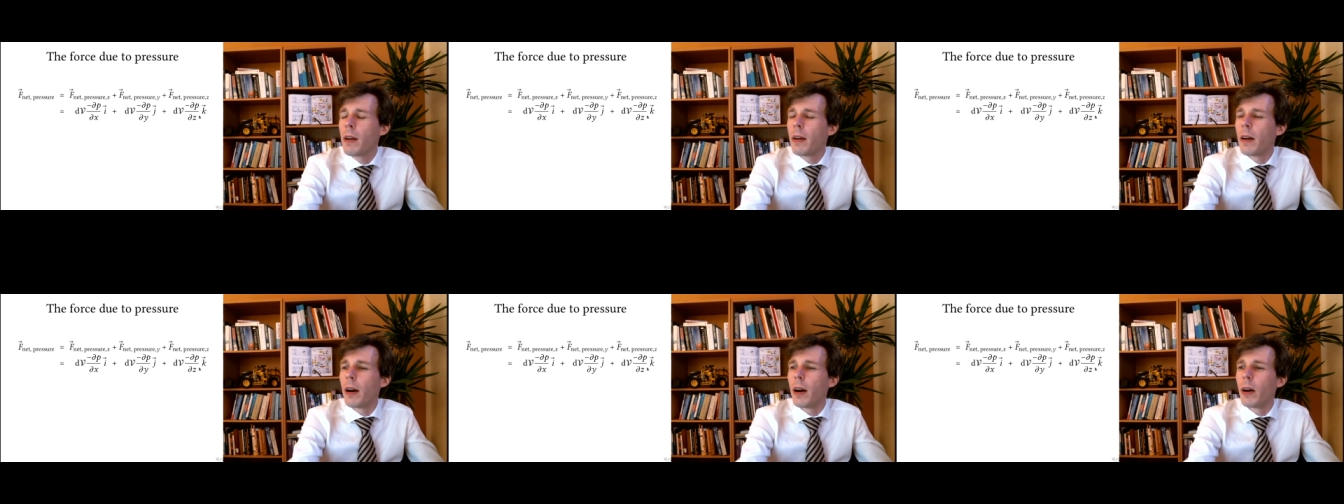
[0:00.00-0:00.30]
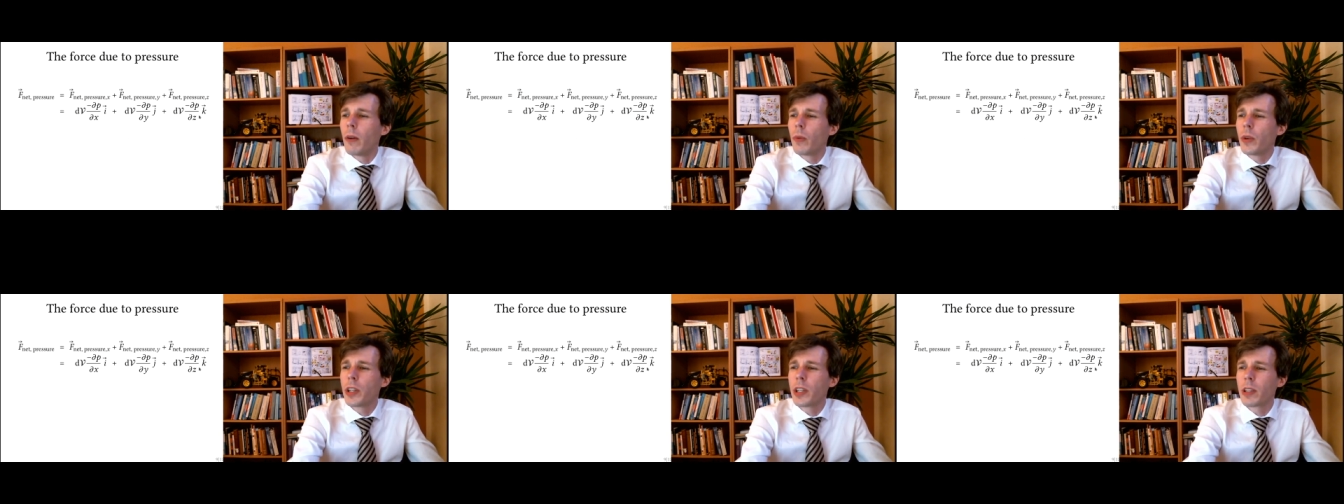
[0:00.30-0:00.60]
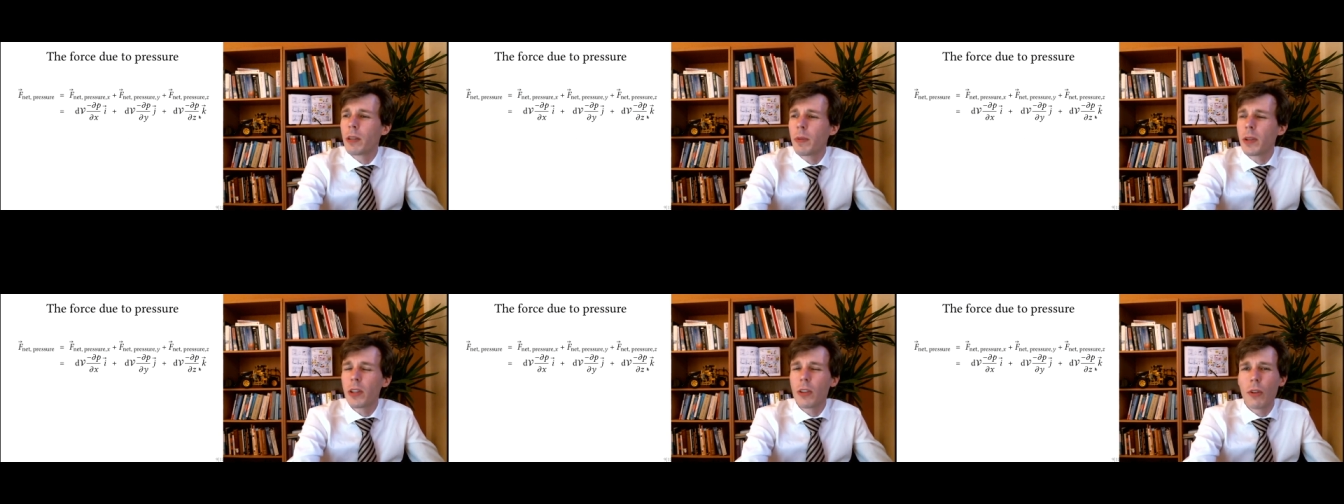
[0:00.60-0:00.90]
uh, which
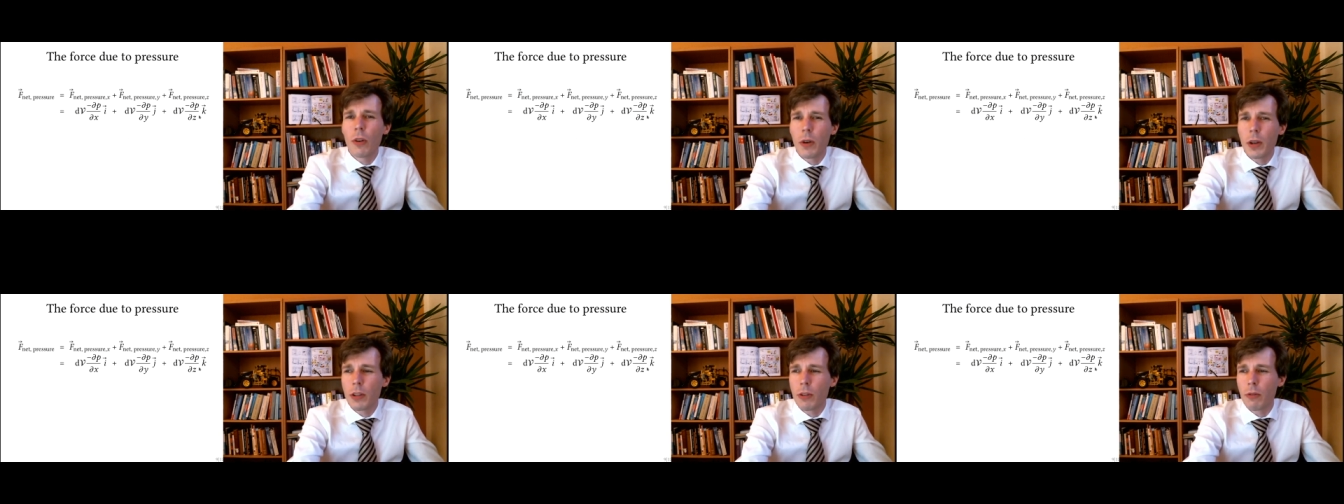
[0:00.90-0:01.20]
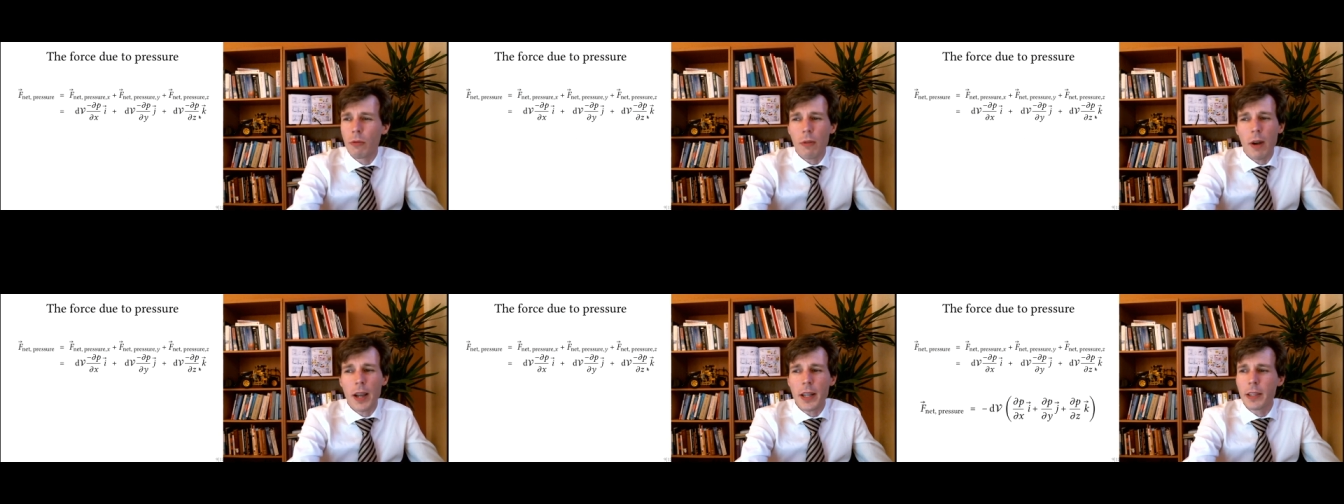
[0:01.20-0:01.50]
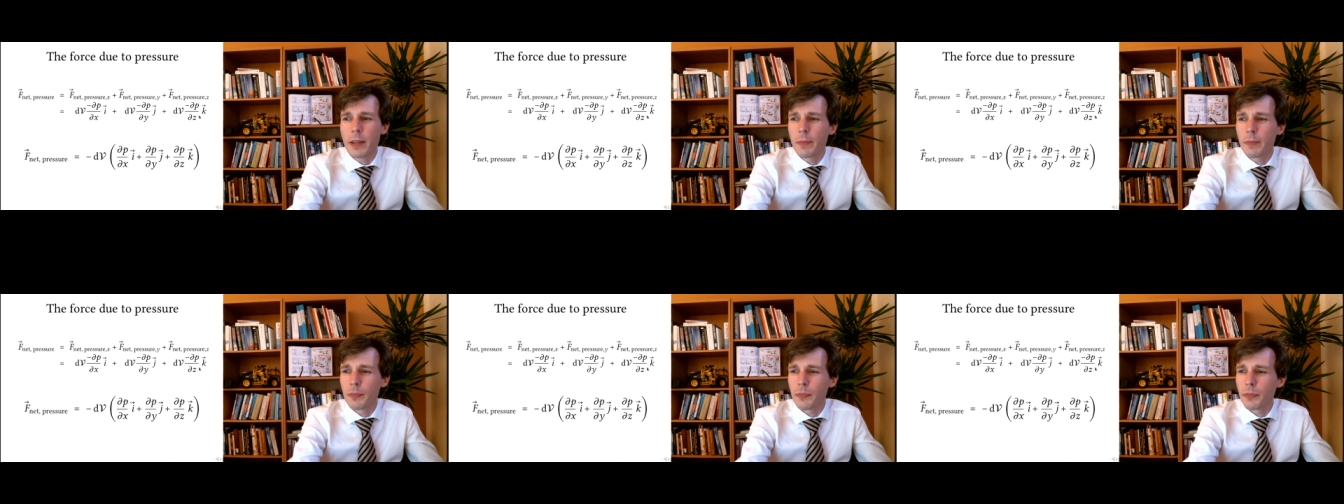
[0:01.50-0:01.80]
is a bit annoying to write.
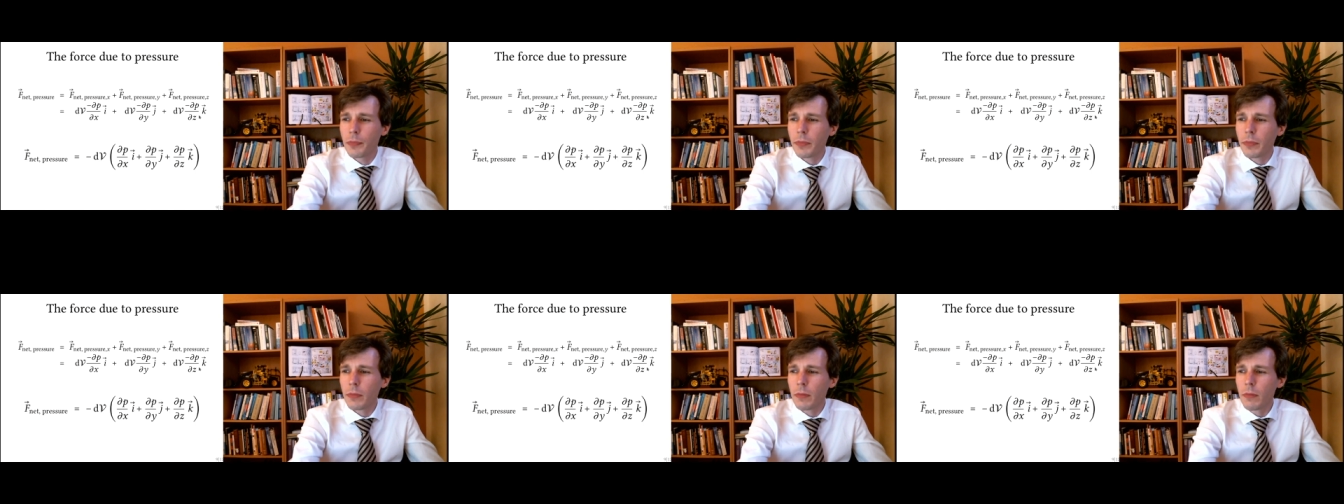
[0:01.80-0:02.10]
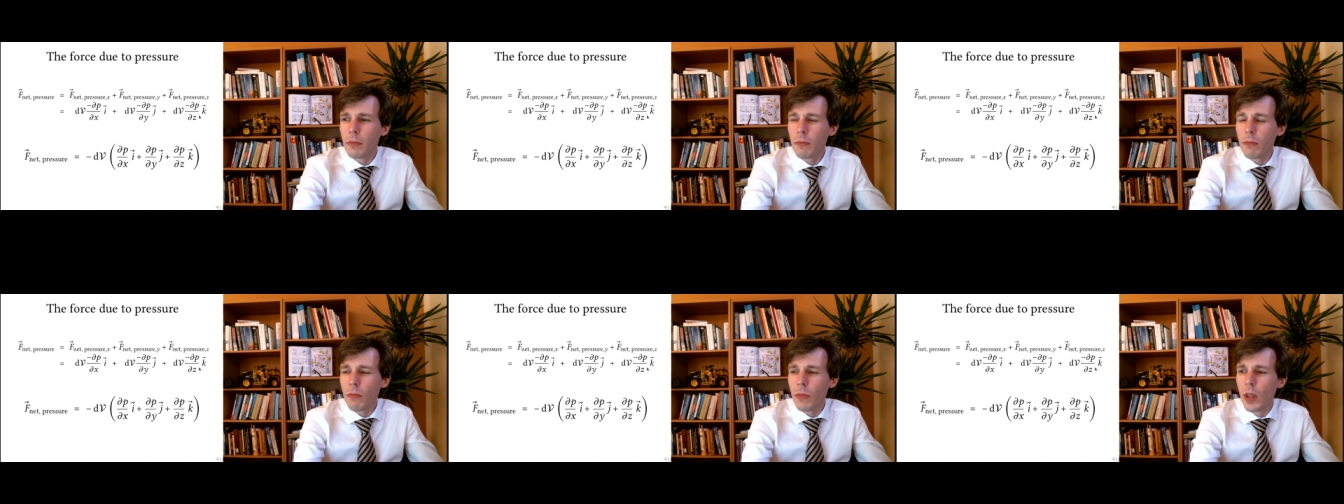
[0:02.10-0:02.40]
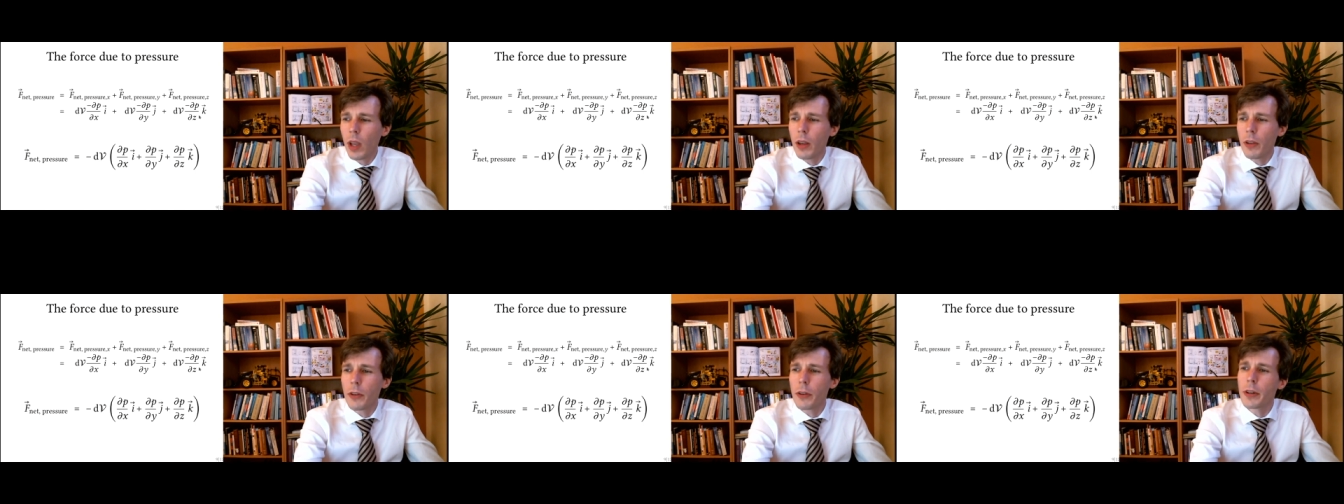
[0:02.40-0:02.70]

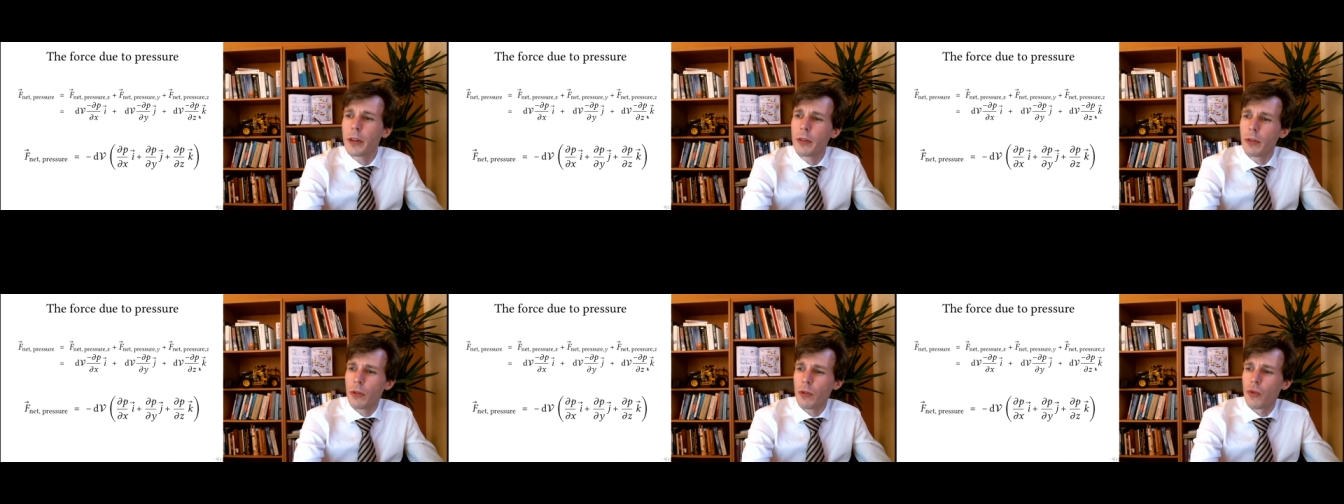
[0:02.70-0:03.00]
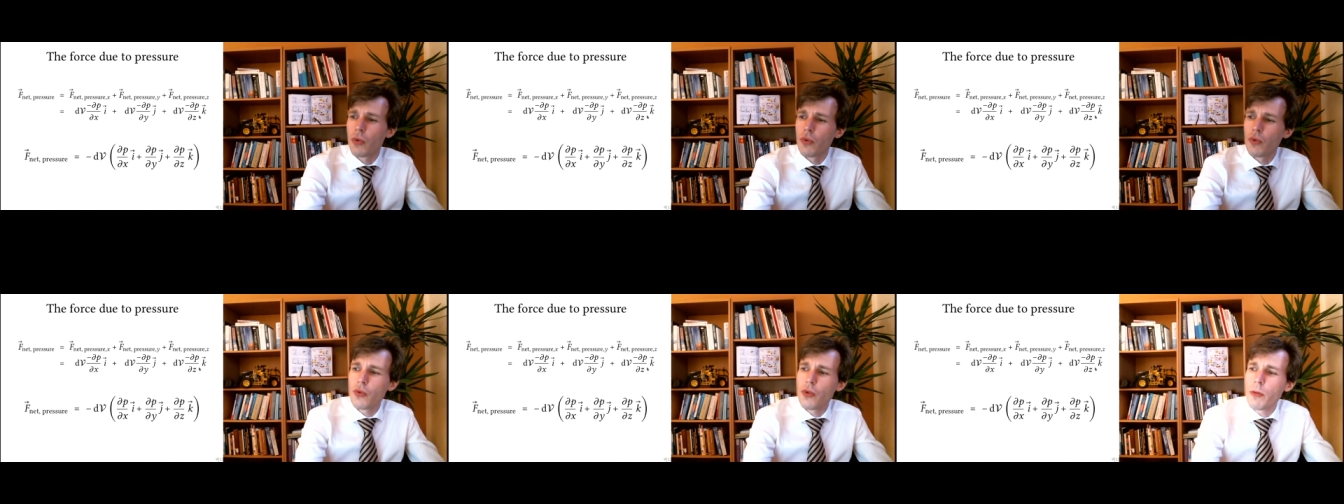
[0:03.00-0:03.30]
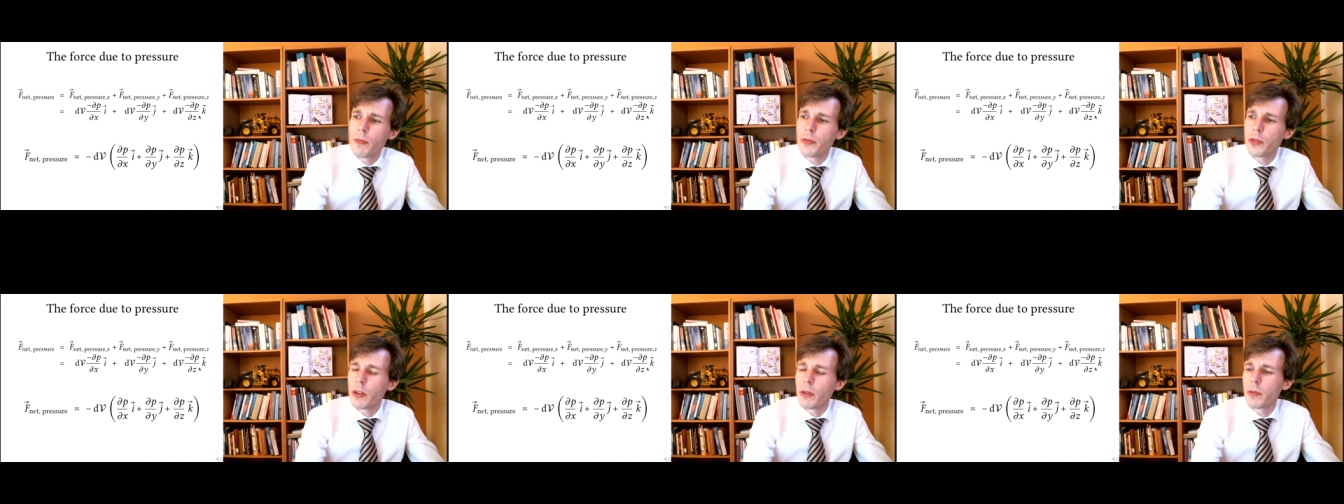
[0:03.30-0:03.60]
You can
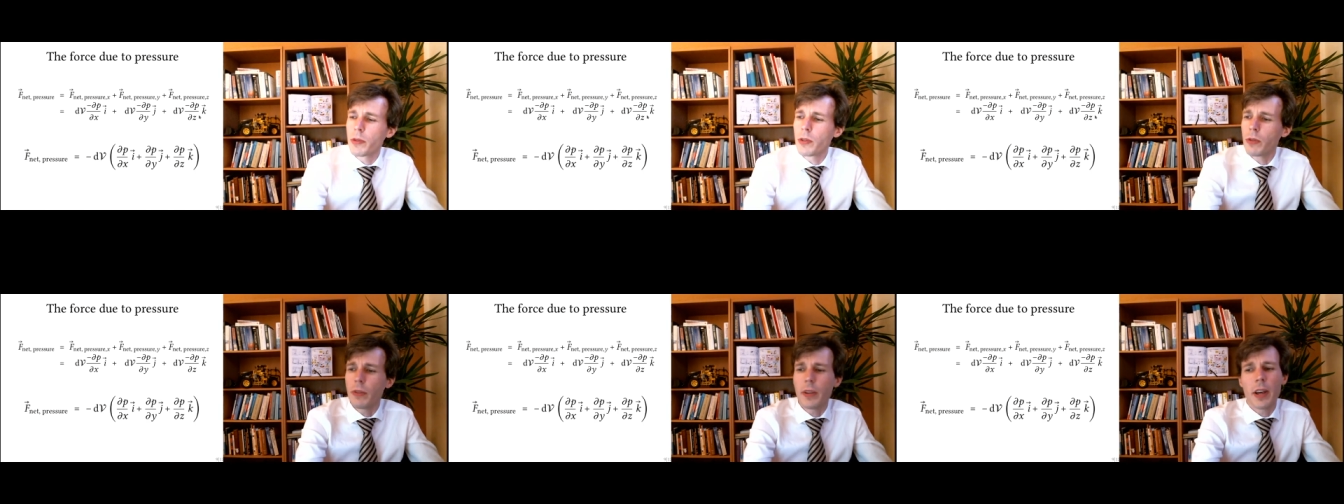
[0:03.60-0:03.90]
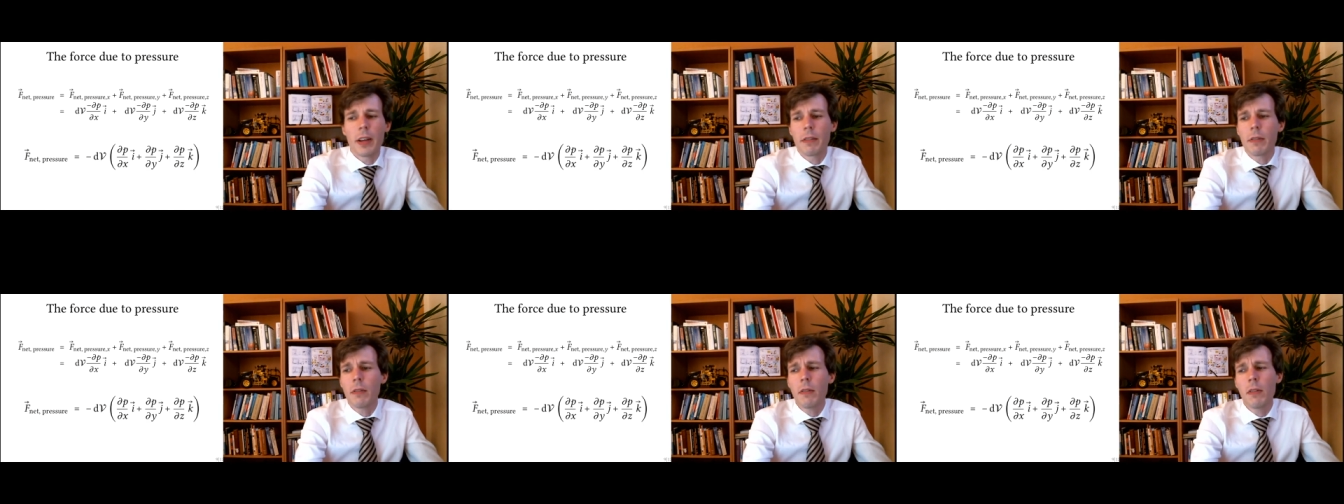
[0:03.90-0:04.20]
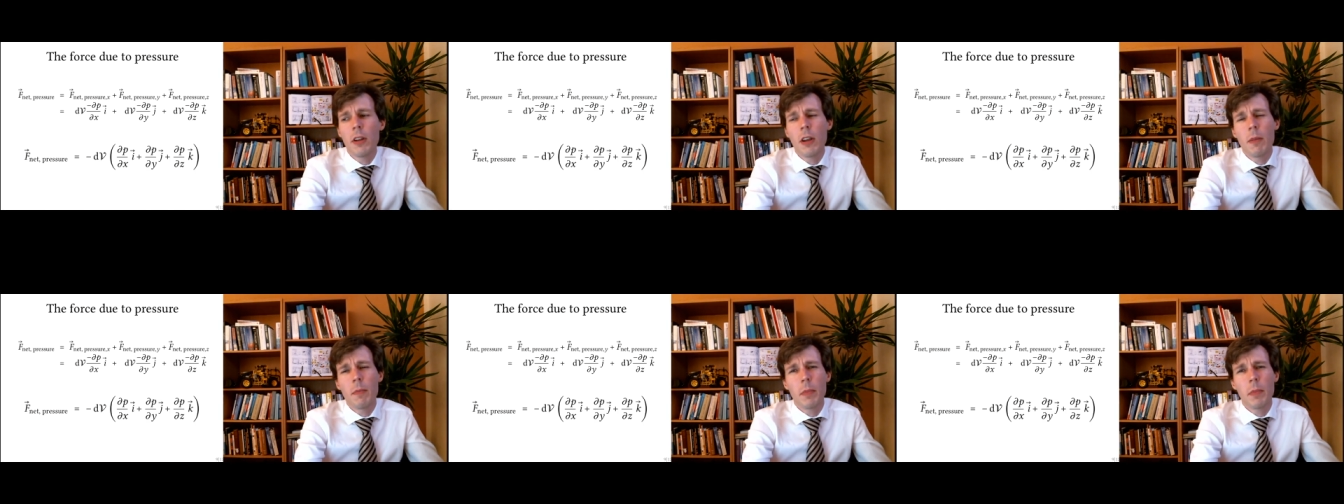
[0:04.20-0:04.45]
group terms together,